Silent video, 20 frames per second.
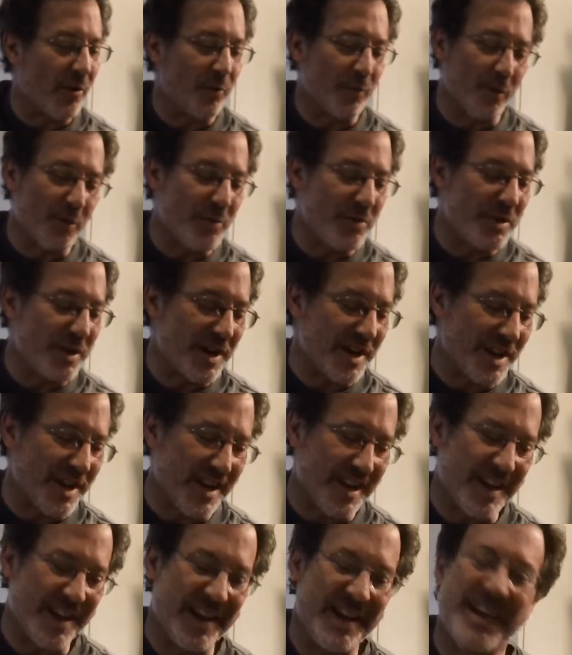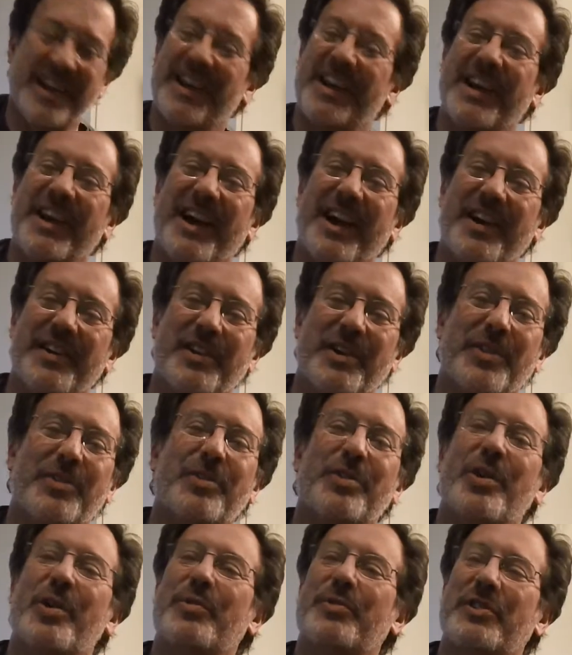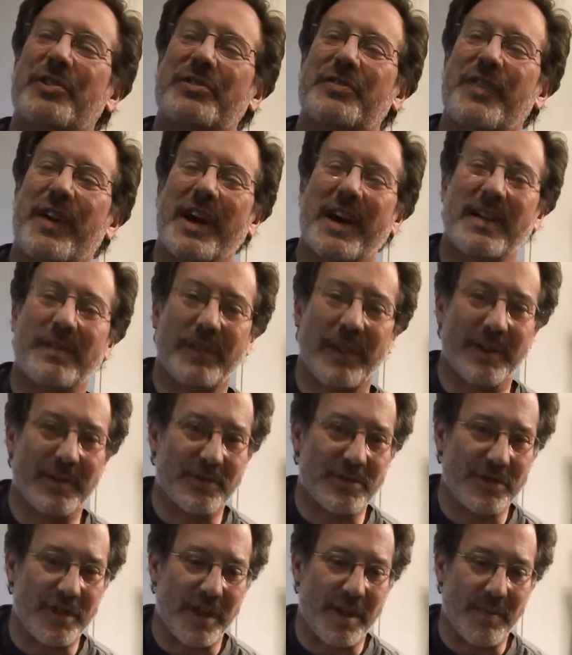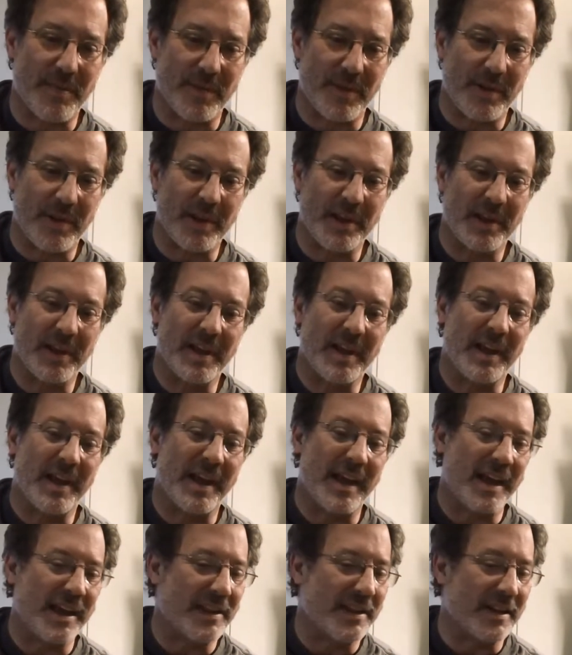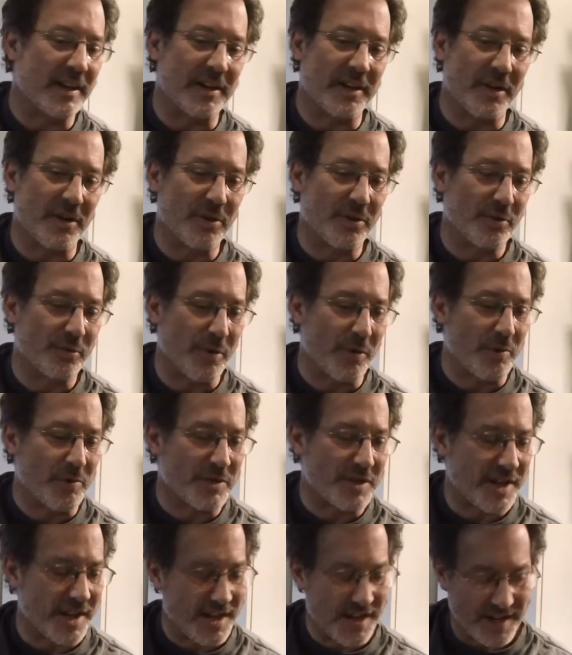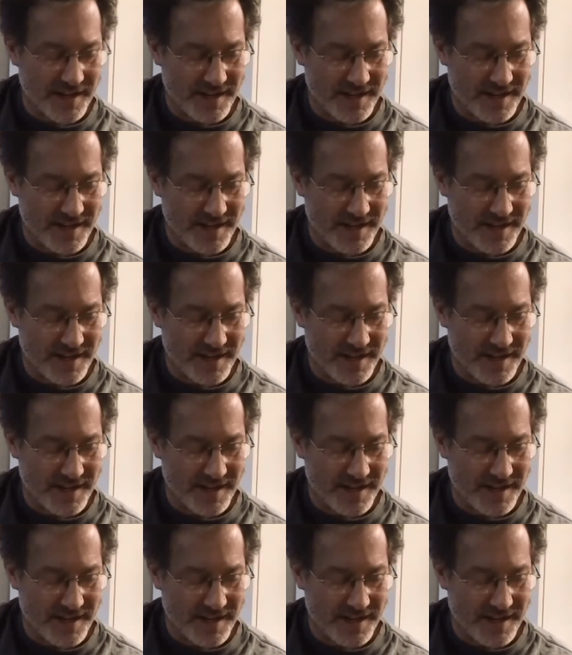a root, another note that's 5 letters up, and then another root.